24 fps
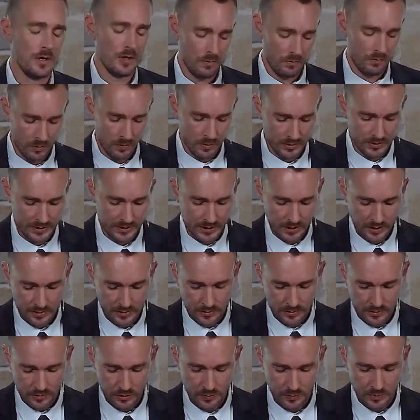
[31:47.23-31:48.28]
We want the
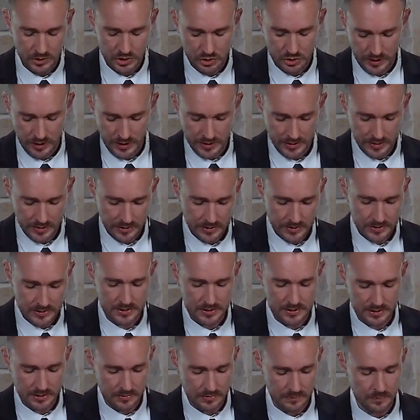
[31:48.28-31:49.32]
other who betrayed
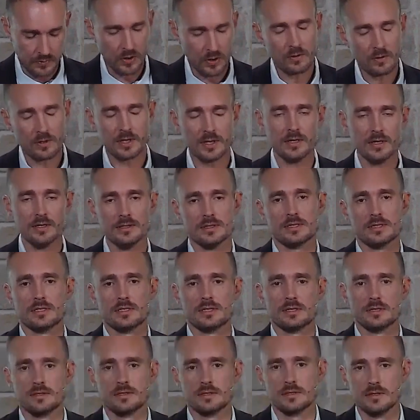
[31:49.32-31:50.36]
us and broke
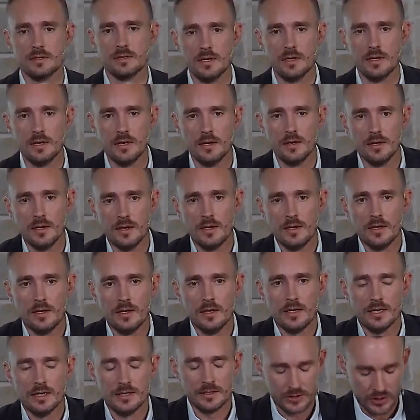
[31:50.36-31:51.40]
us
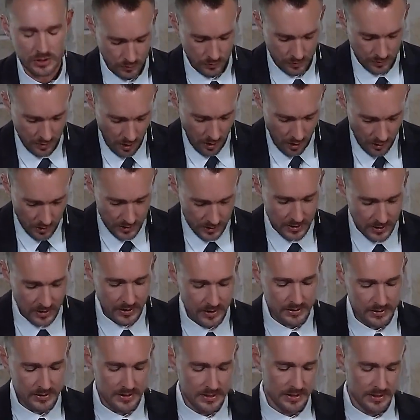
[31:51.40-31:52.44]
and disregarded
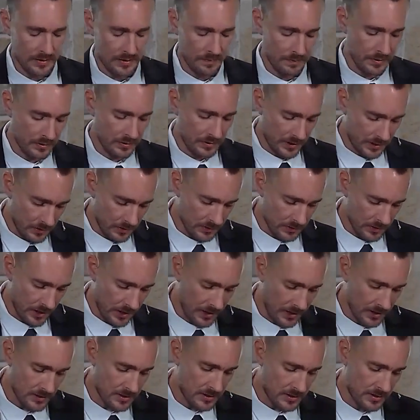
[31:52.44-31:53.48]
us and belittled
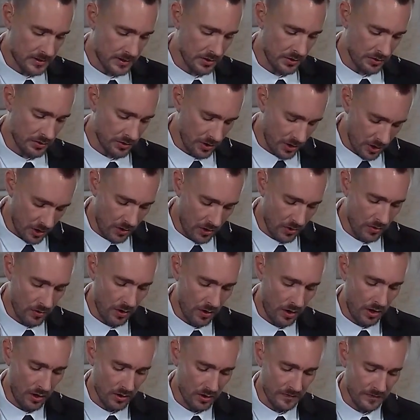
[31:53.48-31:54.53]
us to know
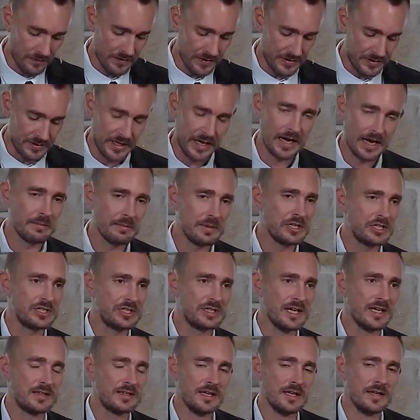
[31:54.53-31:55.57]
all of the damage
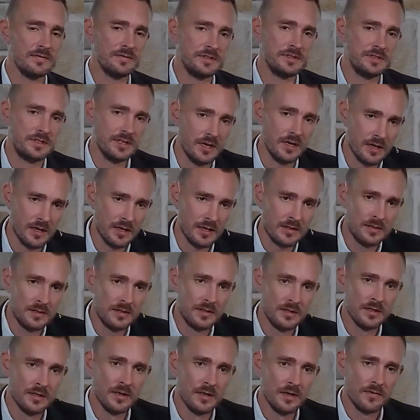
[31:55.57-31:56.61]
that they've done
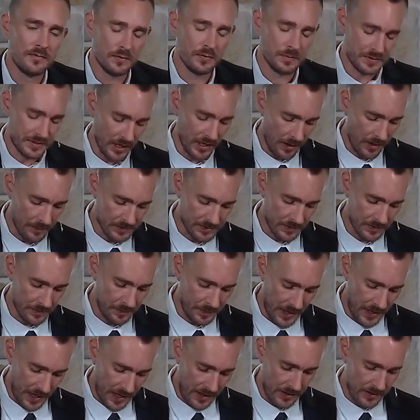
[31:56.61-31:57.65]
from top to
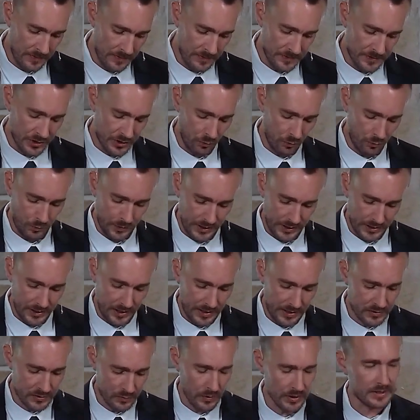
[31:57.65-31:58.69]
bottom, to
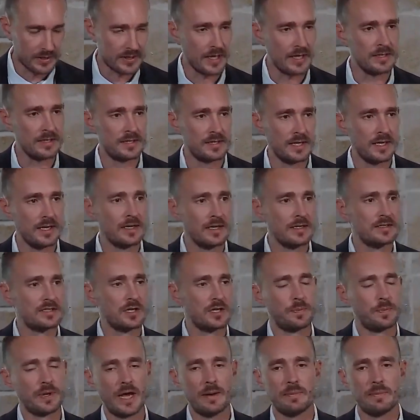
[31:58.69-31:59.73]
realize what they did,
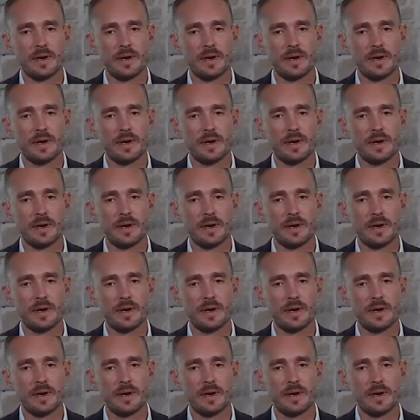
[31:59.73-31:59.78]
to pay